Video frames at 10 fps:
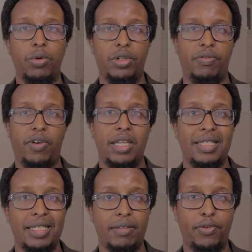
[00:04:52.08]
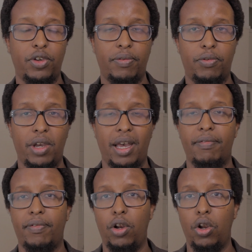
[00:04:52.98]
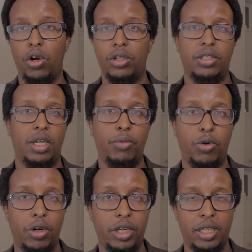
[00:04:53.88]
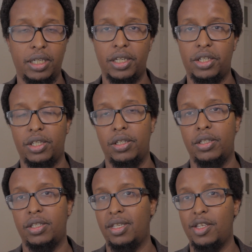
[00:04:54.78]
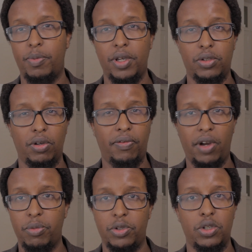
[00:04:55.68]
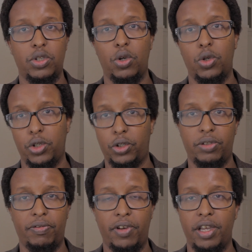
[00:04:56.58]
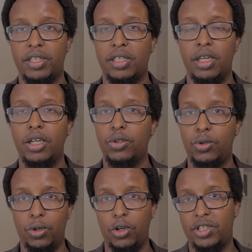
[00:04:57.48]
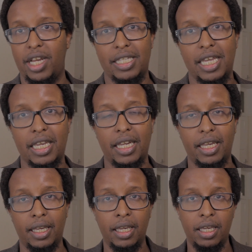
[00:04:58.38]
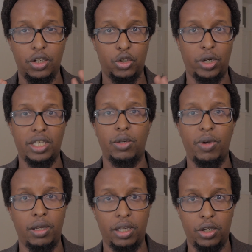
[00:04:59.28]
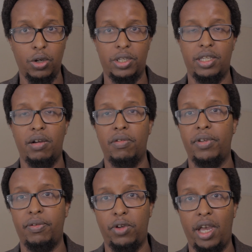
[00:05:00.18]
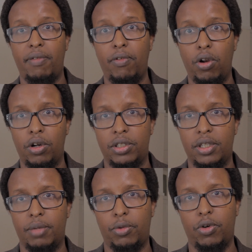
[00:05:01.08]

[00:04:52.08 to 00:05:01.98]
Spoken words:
would advise is, if you have long-term chronic conditions, speak to your pharmacist or doctor first do not start taking it straight away yourself if you have long-term